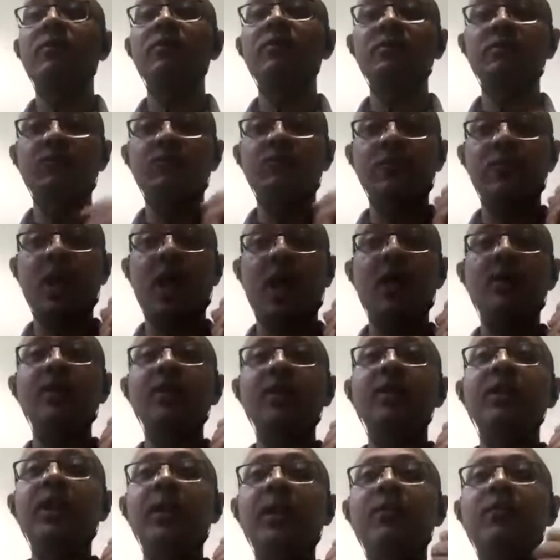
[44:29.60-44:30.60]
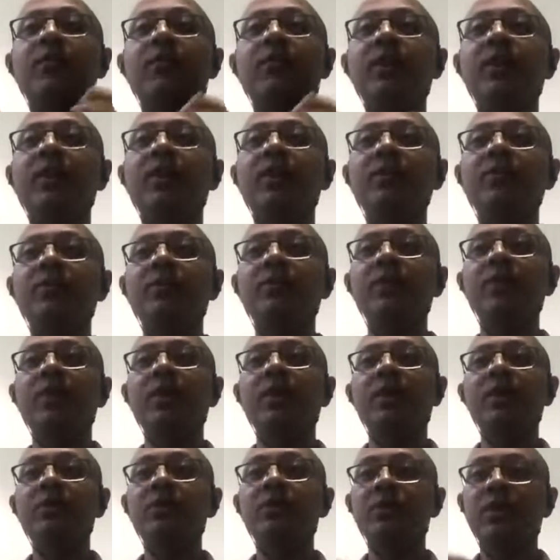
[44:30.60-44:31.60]
was, I will keep fit.
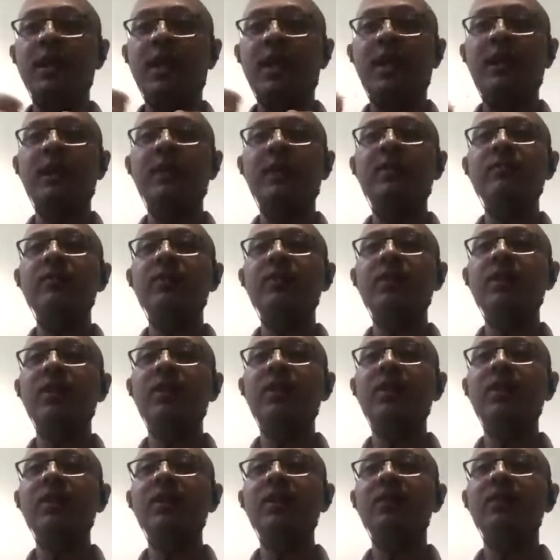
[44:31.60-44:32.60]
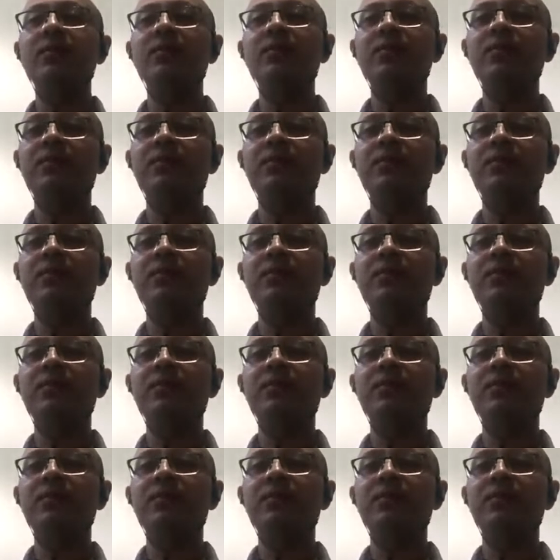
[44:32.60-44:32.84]
So end of the day,